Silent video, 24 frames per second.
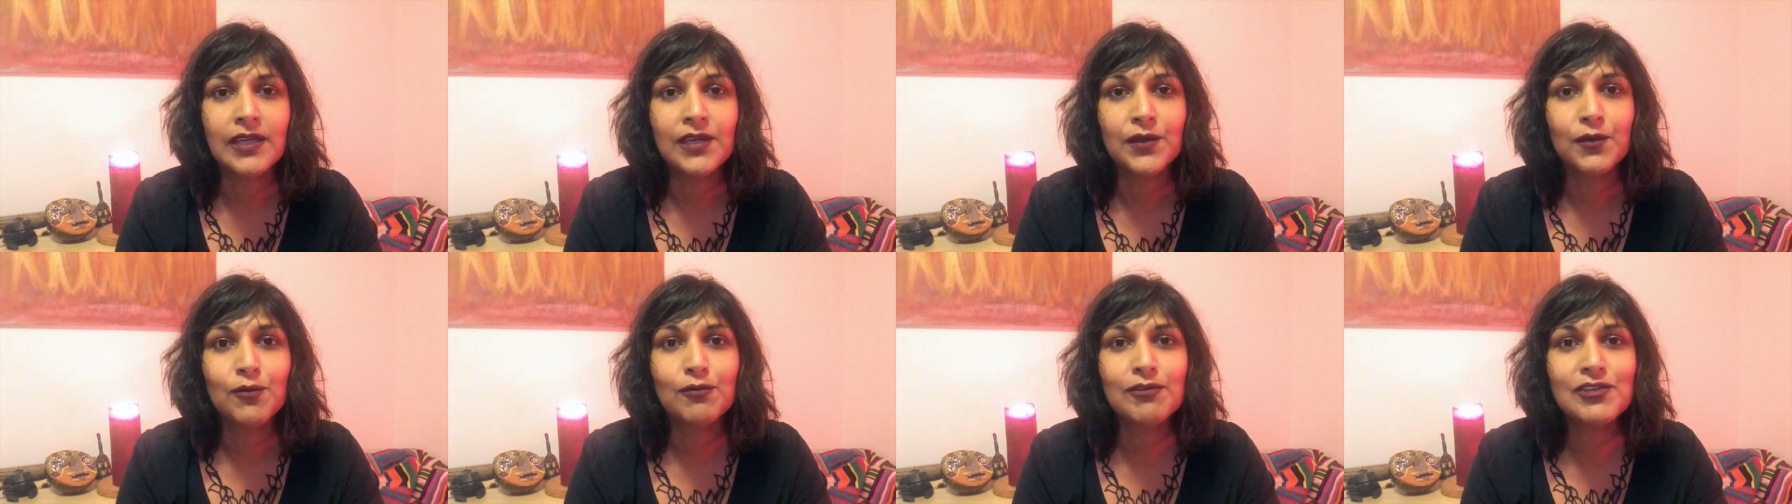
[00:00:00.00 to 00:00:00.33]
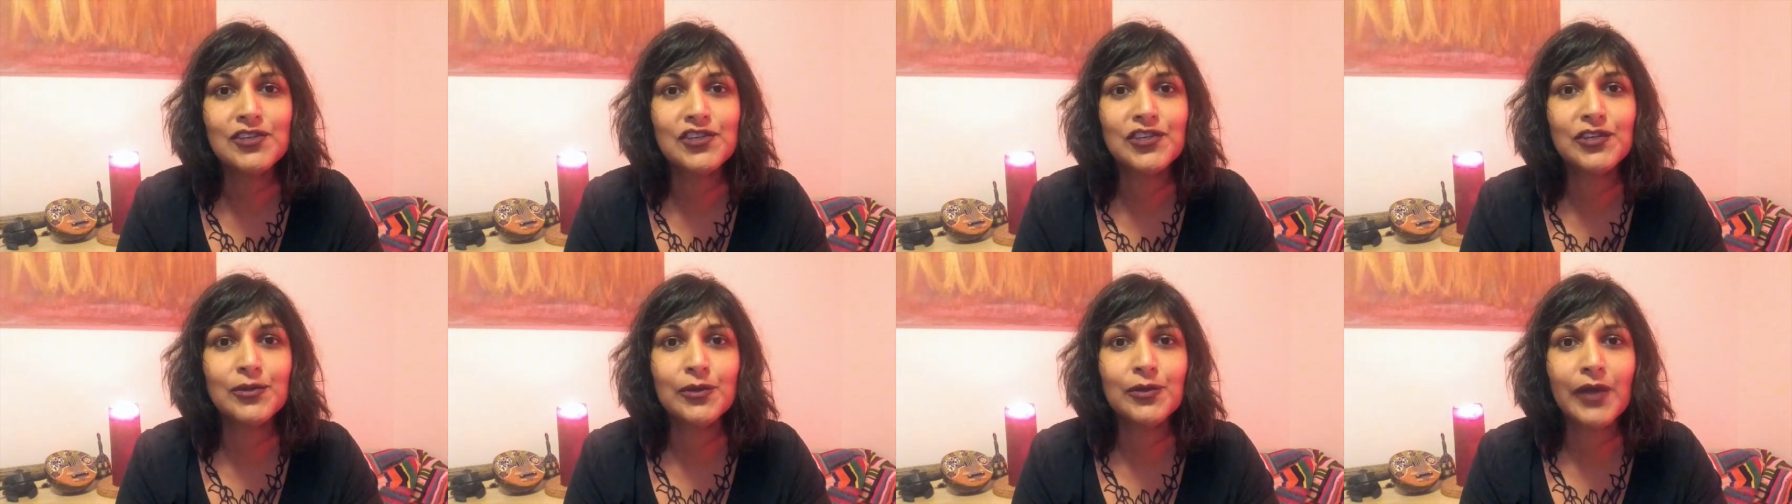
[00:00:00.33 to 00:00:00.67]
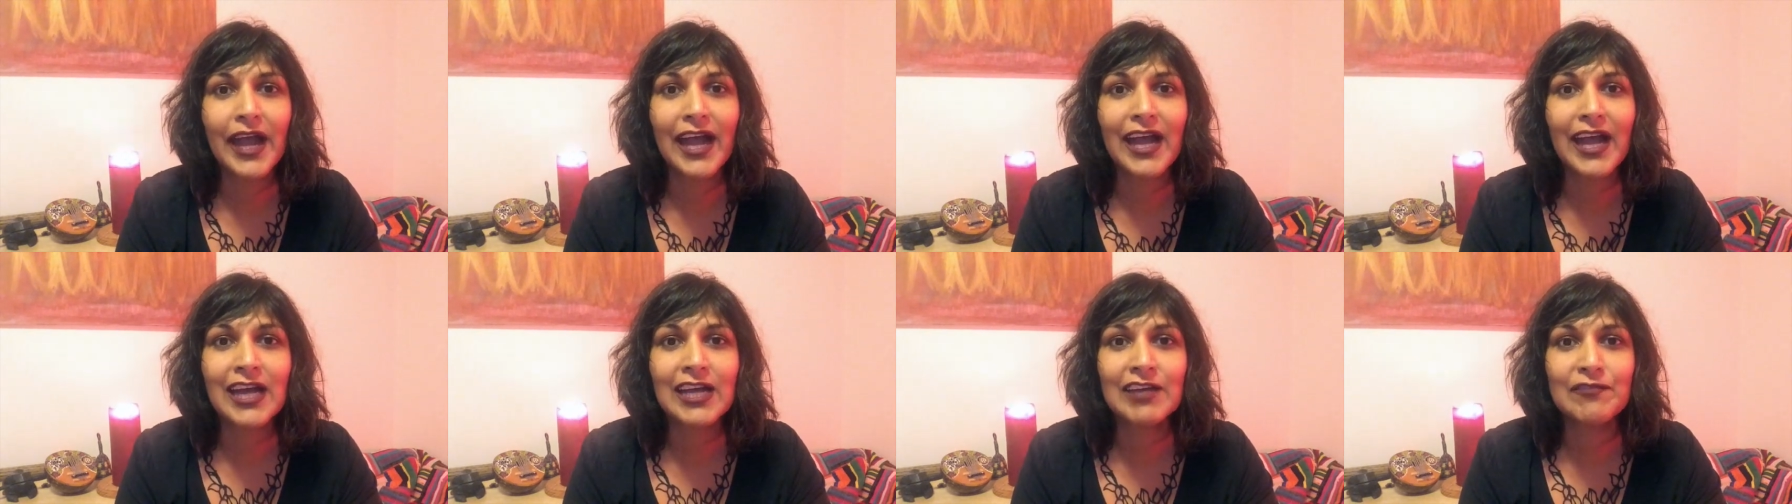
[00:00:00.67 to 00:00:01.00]
which you
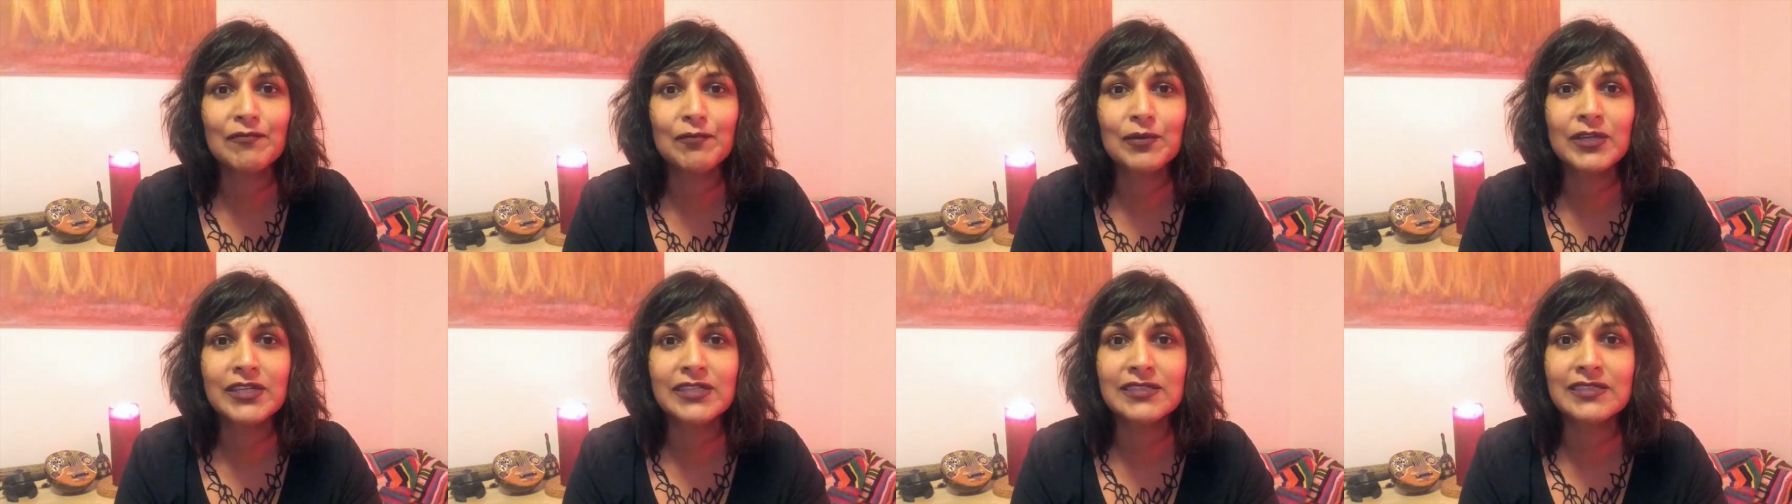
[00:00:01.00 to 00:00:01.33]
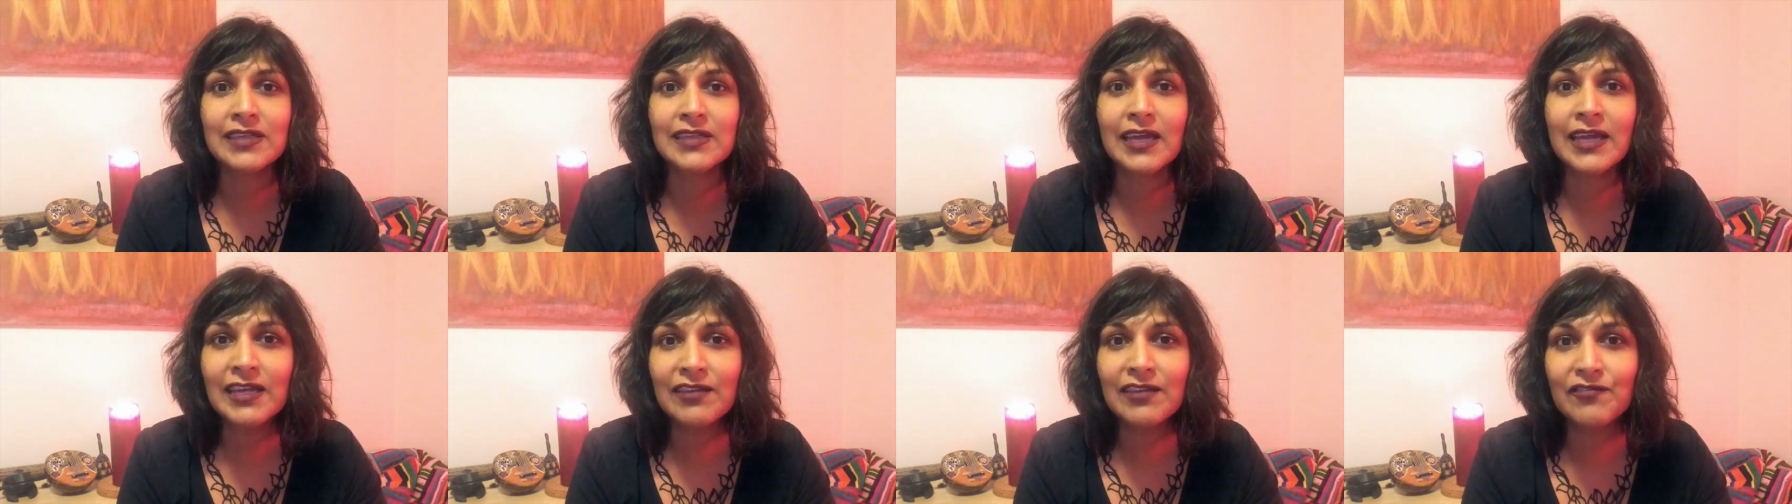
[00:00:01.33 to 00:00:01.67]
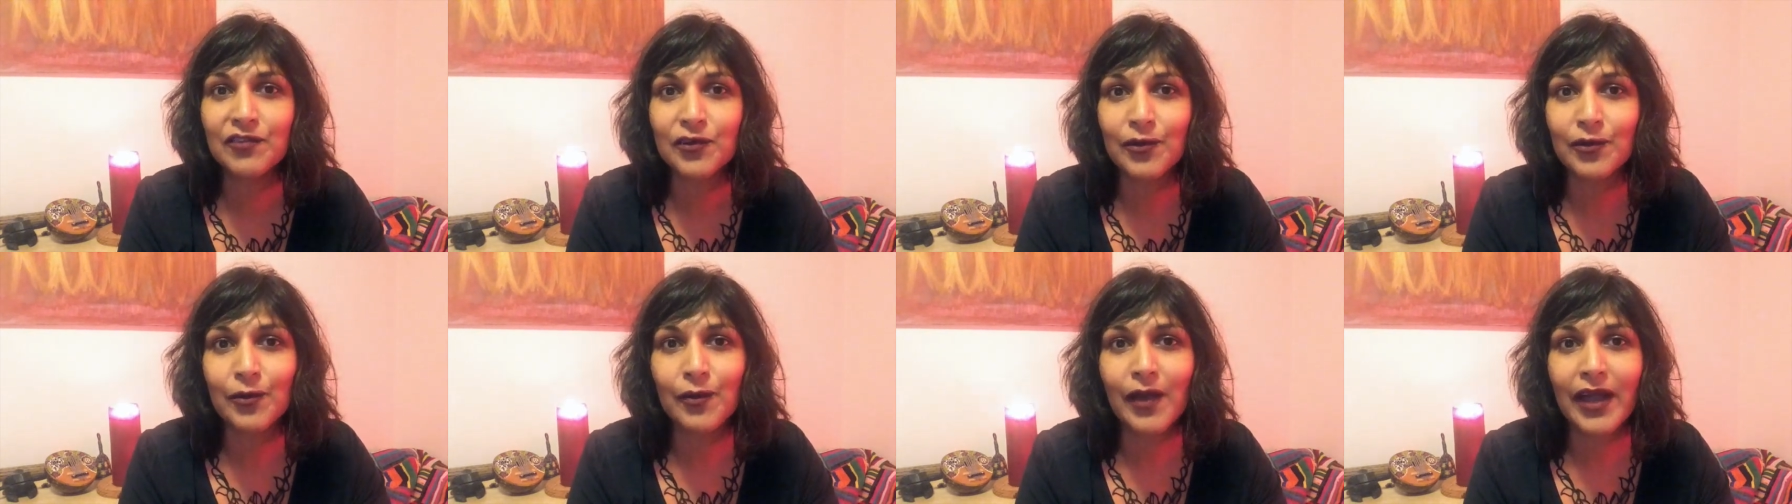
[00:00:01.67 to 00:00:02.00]
have put aside
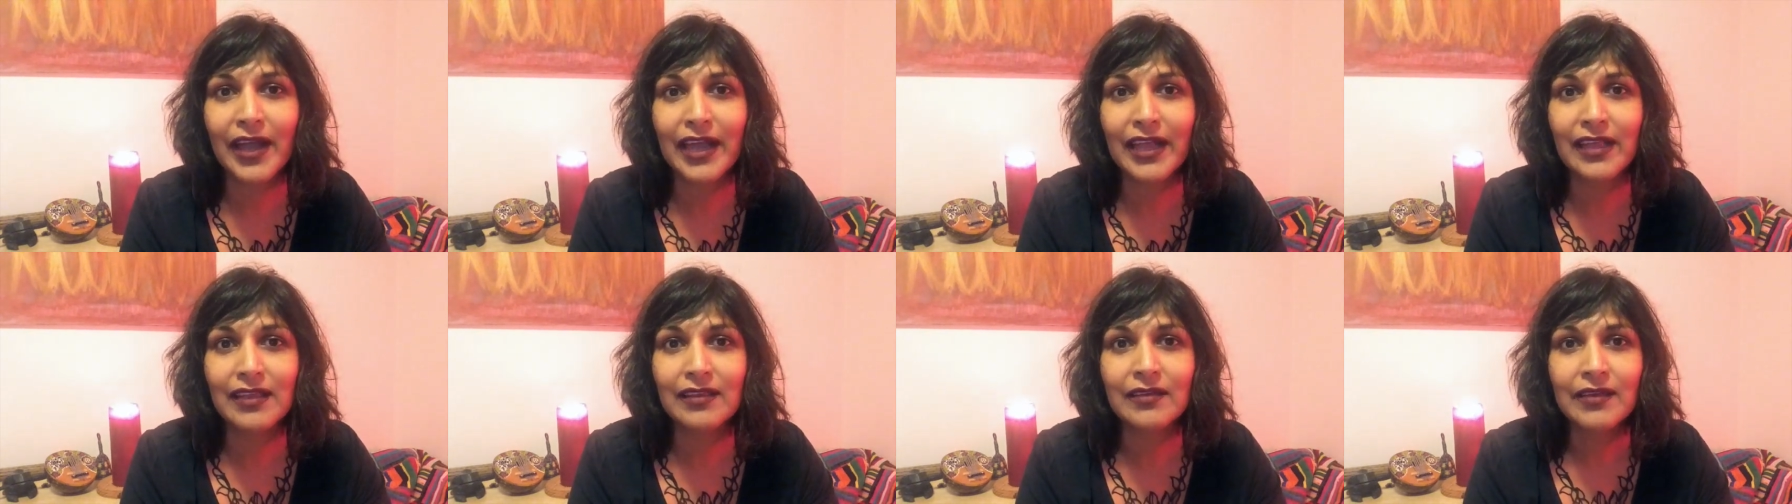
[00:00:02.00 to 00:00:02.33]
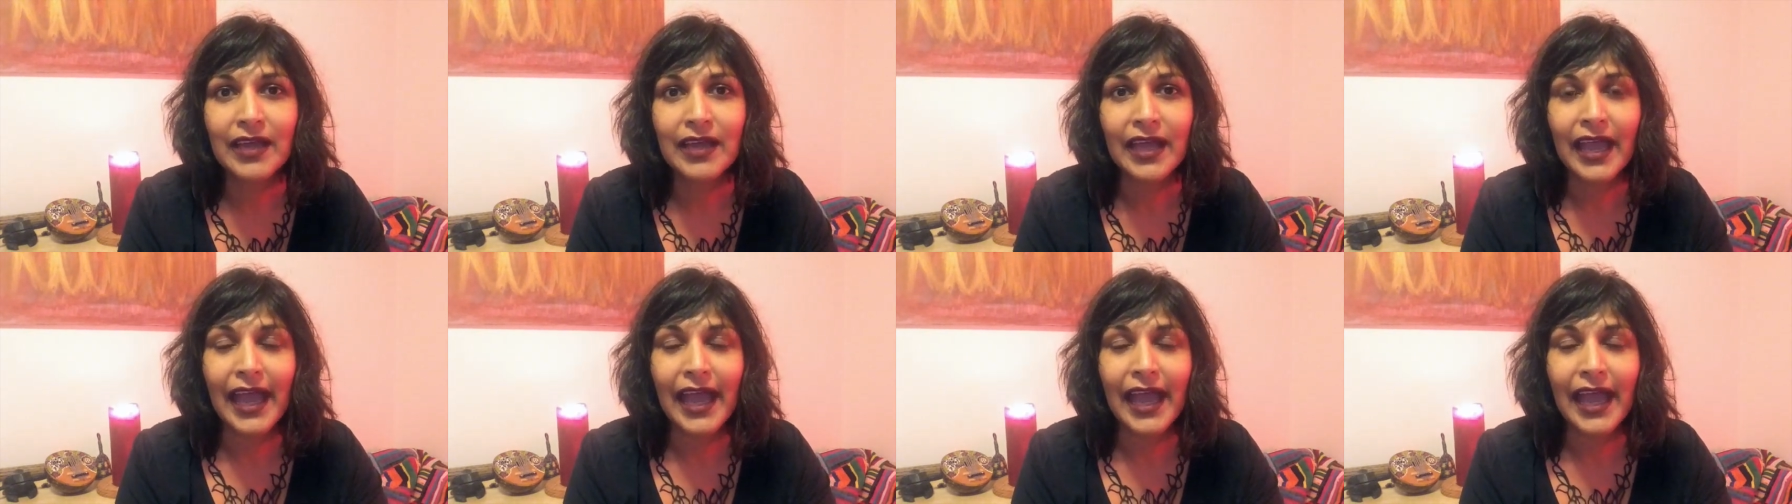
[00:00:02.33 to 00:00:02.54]
for a while